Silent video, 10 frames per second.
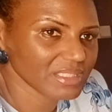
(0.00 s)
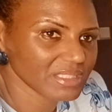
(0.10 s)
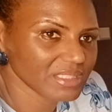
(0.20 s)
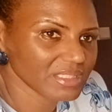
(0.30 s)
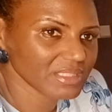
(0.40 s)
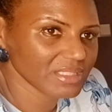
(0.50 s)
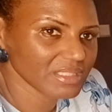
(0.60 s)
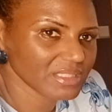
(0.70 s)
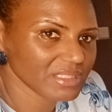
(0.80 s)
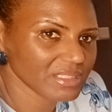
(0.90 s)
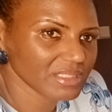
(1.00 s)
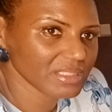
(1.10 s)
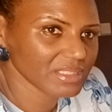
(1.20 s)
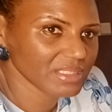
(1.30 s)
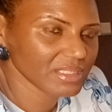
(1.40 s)

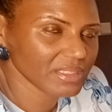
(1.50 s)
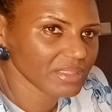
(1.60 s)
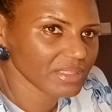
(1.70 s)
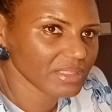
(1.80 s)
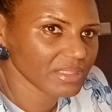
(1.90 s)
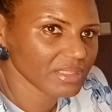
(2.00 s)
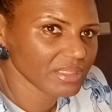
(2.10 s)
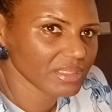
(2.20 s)
Nobody speaks.